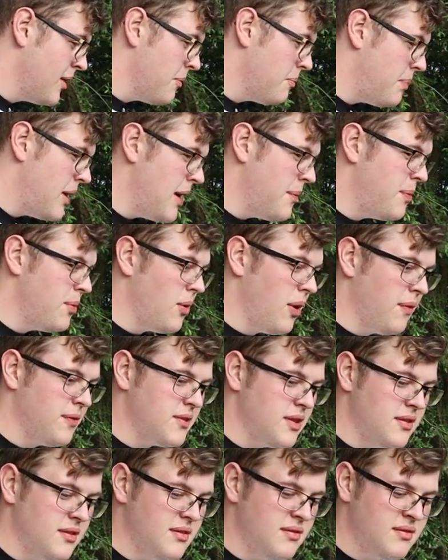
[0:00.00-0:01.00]
People
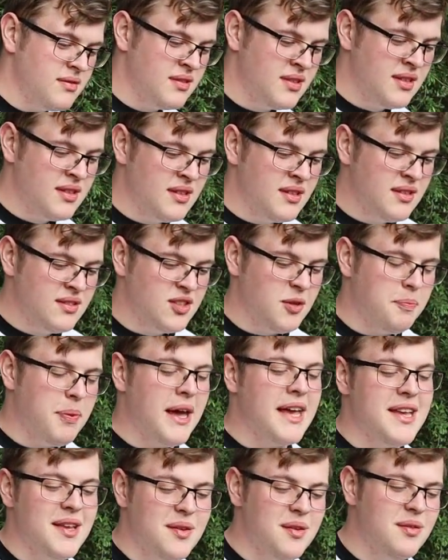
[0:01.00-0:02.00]
often
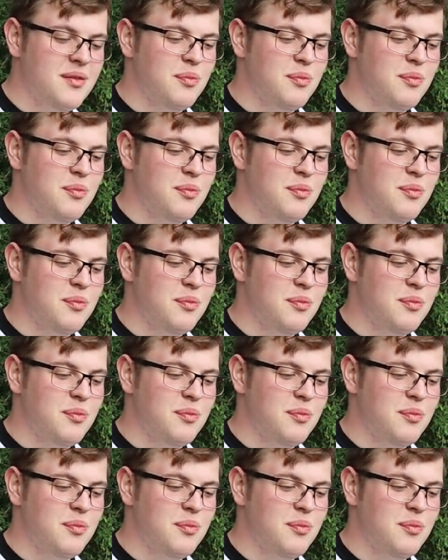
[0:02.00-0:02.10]
debate